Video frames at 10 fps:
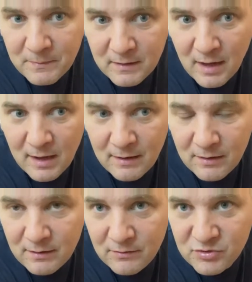Yeah,
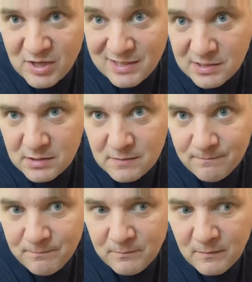just
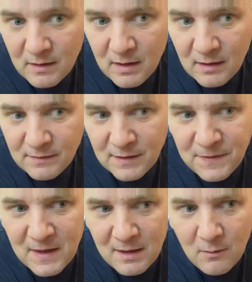the
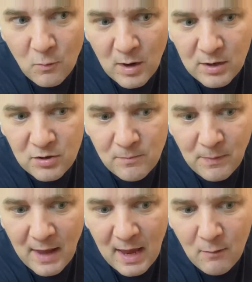thing when you
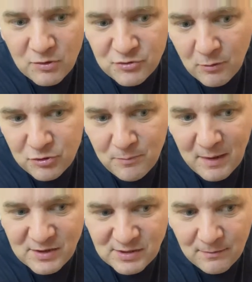want to
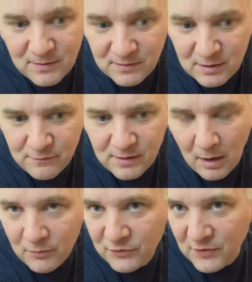play something different
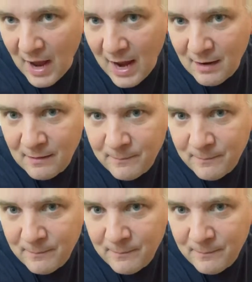outside.